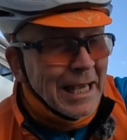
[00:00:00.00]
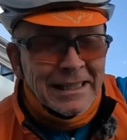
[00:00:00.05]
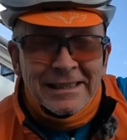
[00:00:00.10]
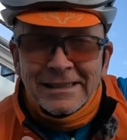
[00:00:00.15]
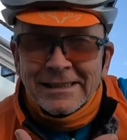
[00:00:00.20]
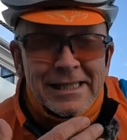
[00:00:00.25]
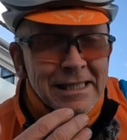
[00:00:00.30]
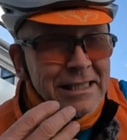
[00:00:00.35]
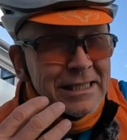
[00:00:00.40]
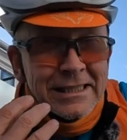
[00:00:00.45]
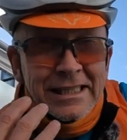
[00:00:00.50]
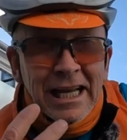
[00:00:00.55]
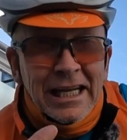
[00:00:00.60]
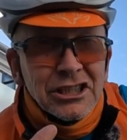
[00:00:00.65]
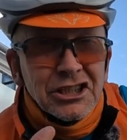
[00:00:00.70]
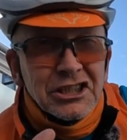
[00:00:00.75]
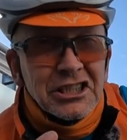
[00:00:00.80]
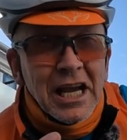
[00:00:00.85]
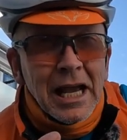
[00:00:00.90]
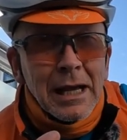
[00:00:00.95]
It's the
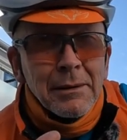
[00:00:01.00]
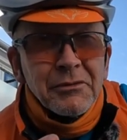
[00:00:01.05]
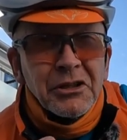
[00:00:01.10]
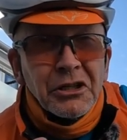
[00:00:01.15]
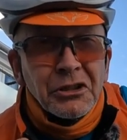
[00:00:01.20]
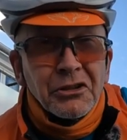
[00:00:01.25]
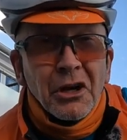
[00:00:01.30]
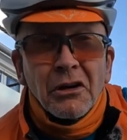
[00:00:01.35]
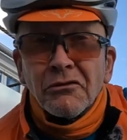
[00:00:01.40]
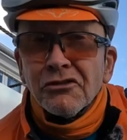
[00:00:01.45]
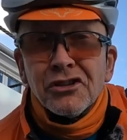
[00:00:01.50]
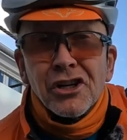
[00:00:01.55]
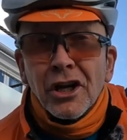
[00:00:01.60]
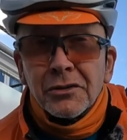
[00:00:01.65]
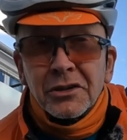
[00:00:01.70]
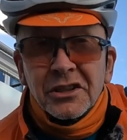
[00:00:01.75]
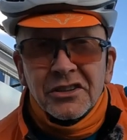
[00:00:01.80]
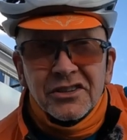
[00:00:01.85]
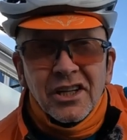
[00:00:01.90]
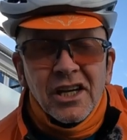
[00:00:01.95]
dash cam you don't
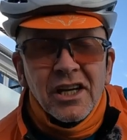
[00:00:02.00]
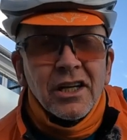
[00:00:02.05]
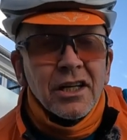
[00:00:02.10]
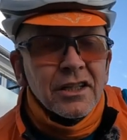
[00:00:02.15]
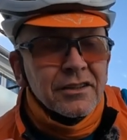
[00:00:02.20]
notice